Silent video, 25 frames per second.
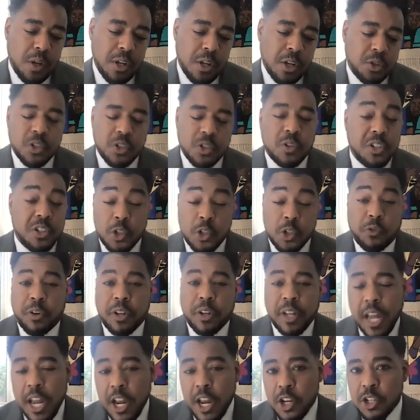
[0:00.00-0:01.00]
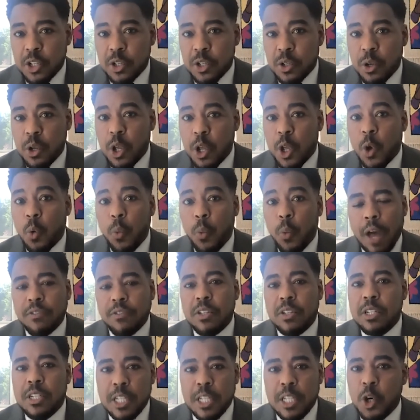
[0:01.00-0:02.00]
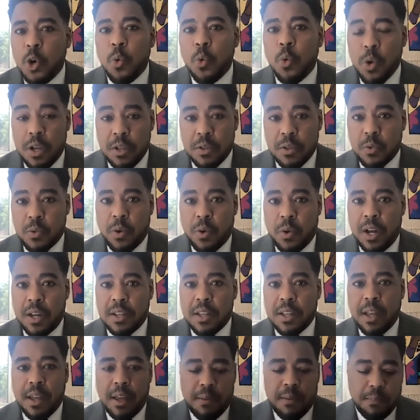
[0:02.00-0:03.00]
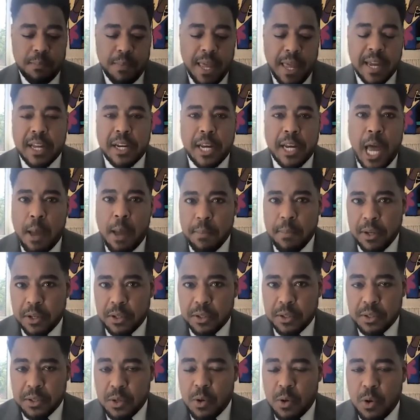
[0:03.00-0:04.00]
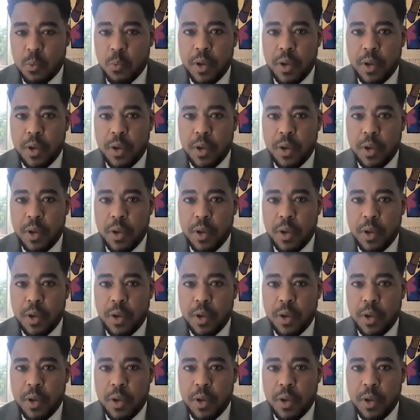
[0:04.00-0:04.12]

issues of gentrification, we have to deal with, right, economics.